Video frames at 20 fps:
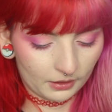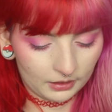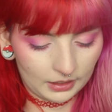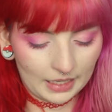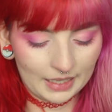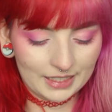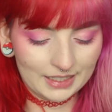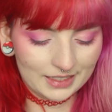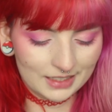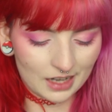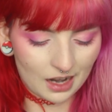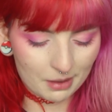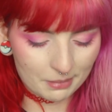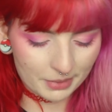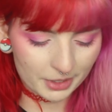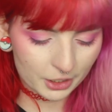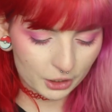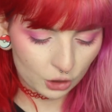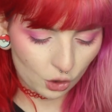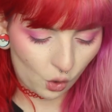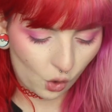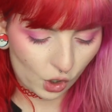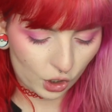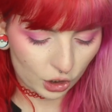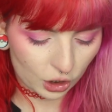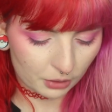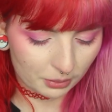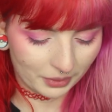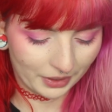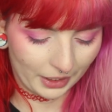Like not my inner
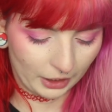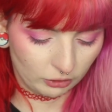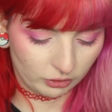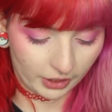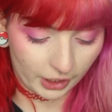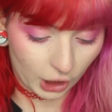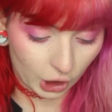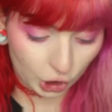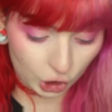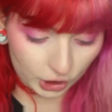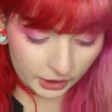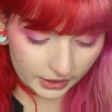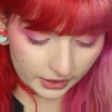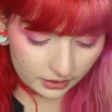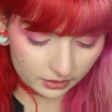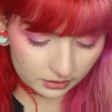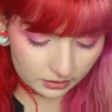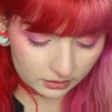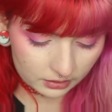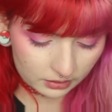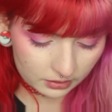corner, but like right under it.